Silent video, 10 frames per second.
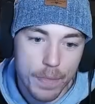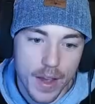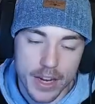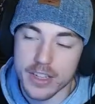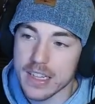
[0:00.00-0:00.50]

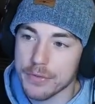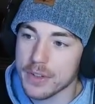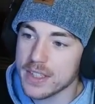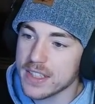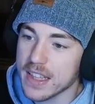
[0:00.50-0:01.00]
I could
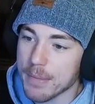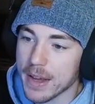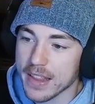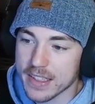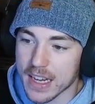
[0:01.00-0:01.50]
definitely see them
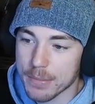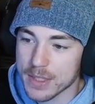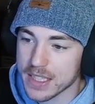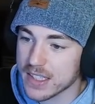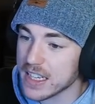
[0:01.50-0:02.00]
making the top
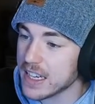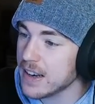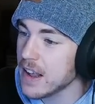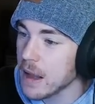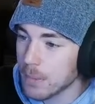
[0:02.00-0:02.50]
16,
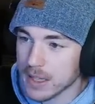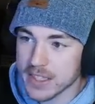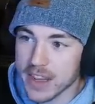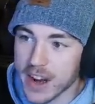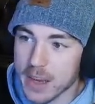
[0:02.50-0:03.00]
but this
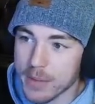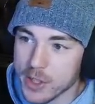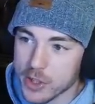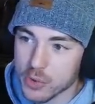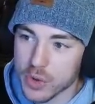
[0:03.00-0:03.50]
document is
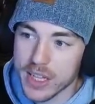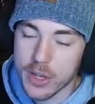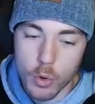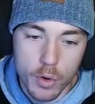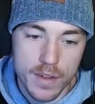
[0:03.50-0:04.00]
just really
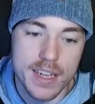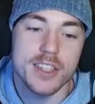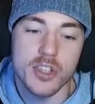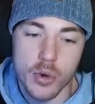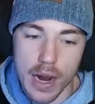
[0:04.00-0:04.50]
cool. They
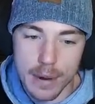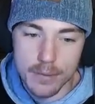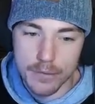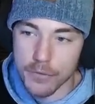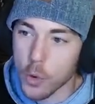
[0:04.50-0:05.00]
described
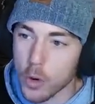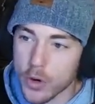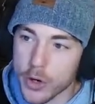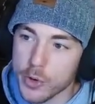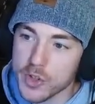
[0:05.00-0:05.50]
4
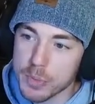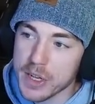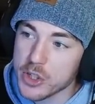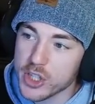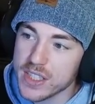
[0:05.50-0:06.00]
new
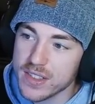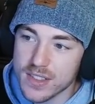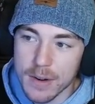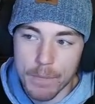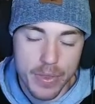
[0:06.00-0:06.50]
species
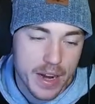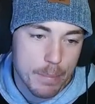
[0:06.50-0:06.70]
in a